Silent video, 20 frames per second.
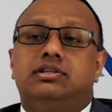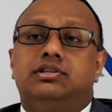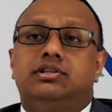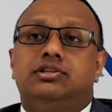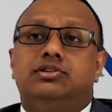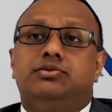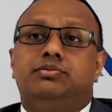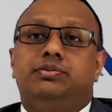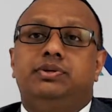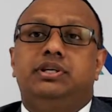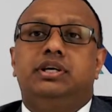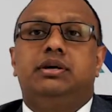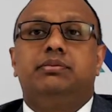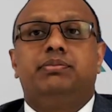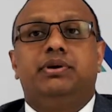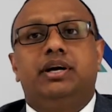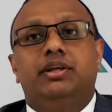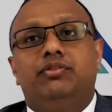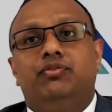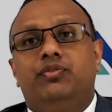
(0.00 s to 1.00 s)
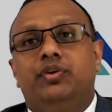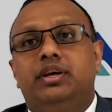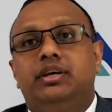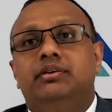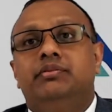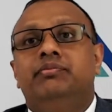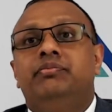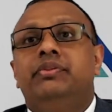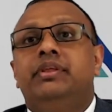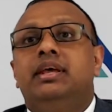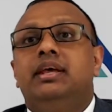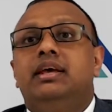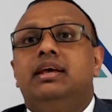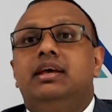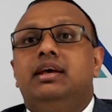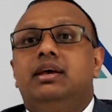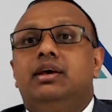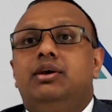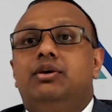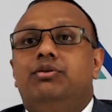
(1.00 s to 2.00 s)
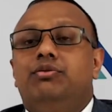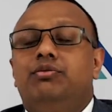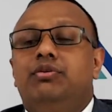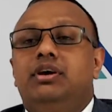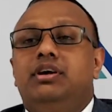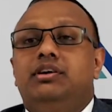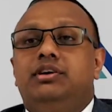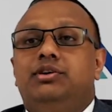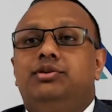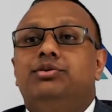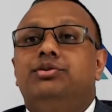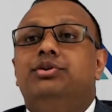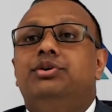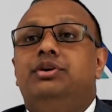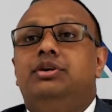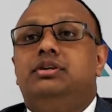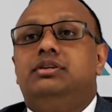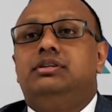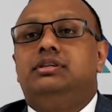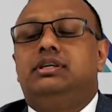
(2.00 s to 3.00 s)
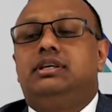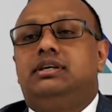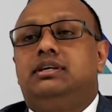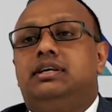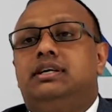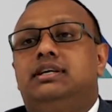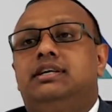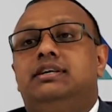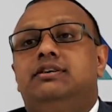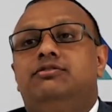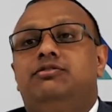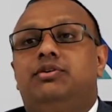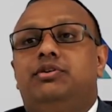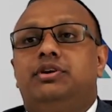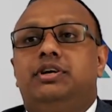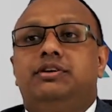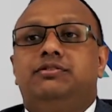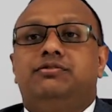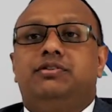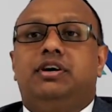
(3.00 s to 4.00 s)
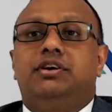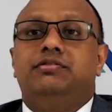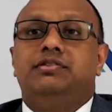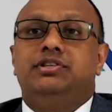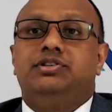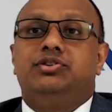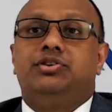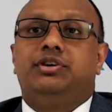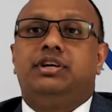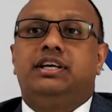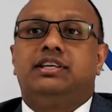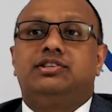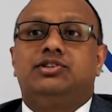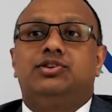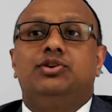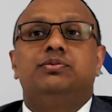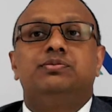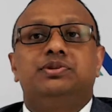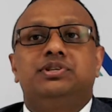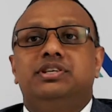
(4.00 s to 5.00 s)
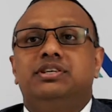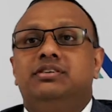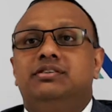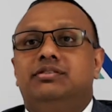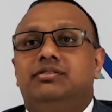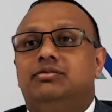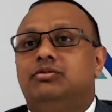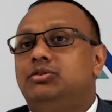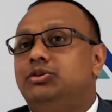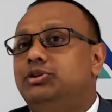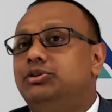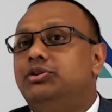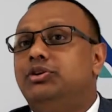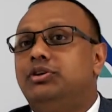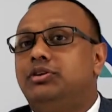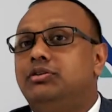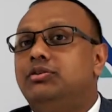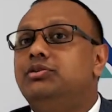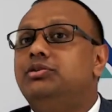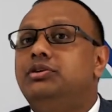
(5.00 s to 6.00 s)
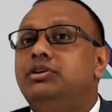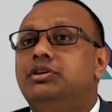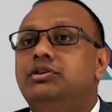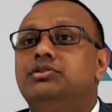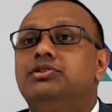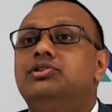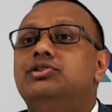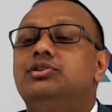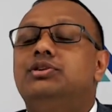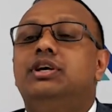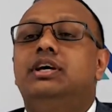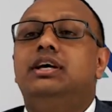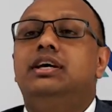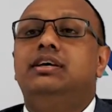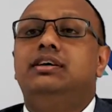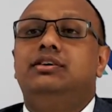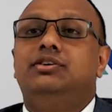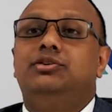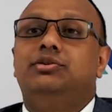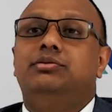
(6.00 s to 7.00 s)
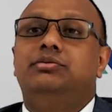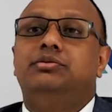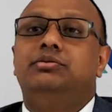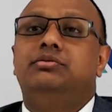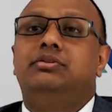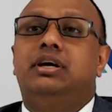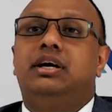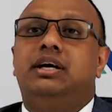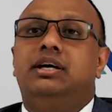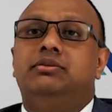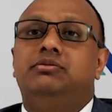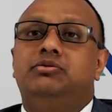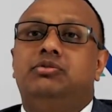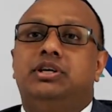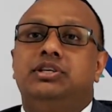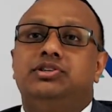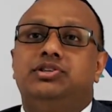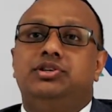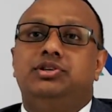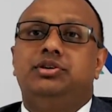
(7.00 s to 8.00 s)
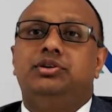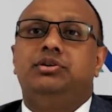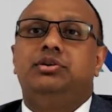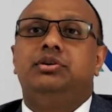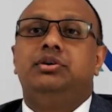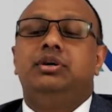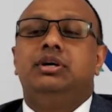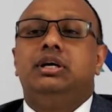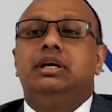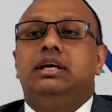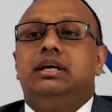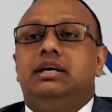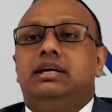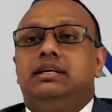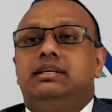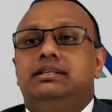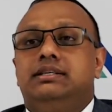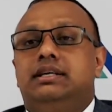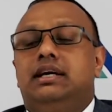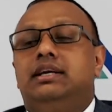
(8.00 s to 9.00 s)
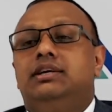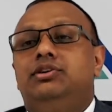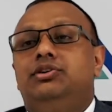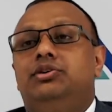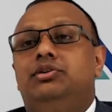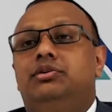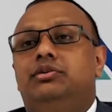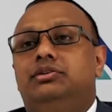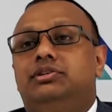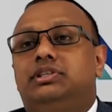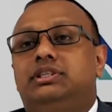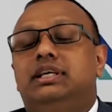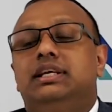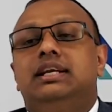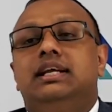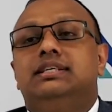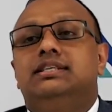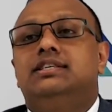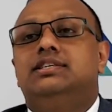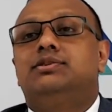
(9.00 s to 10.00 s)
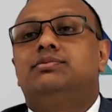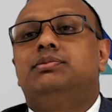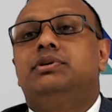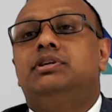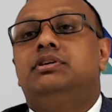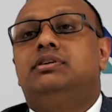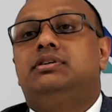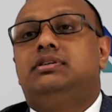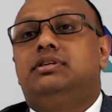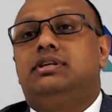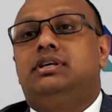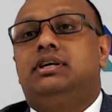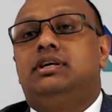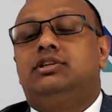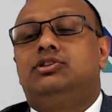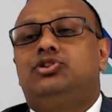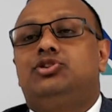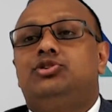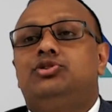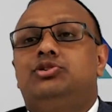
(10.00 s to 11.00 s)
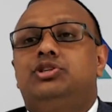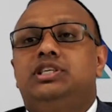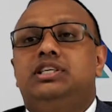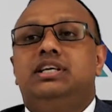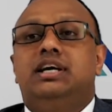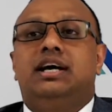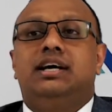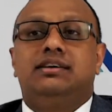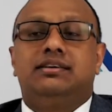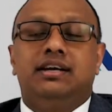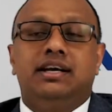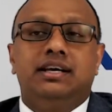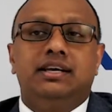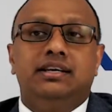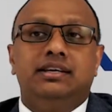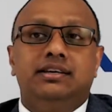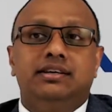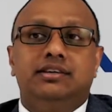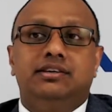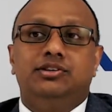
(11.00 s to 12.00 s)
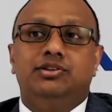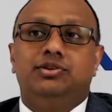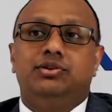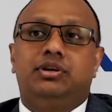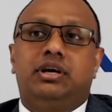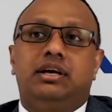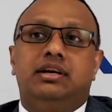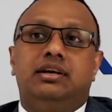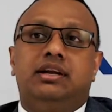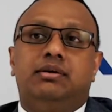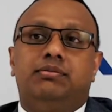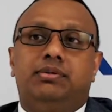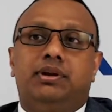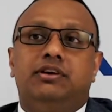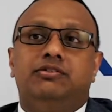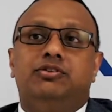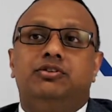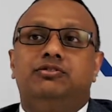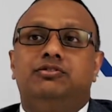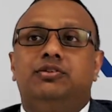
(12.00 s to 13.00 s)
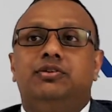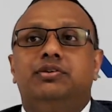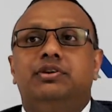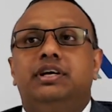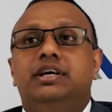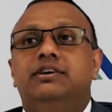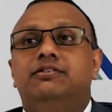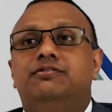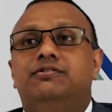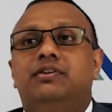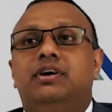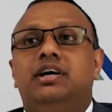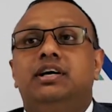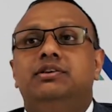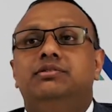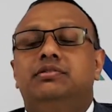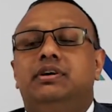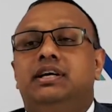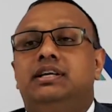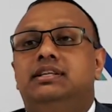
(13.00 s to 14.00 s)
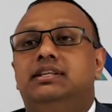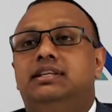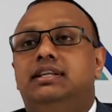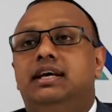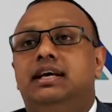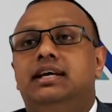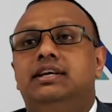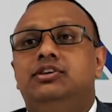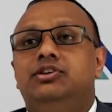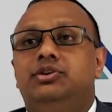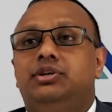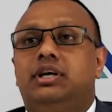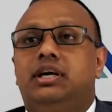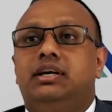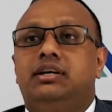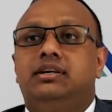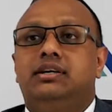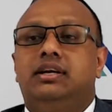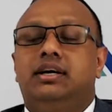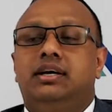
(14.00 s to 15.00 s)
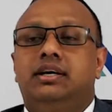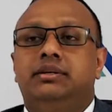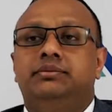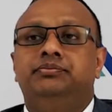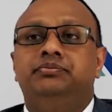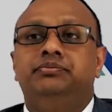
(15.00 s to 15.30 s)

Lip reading: to PR pathway? Very good, Gregory. 485 is your next option. You got good news today. You once you done your skill assessment through TRA, you can apply for 485, and then you can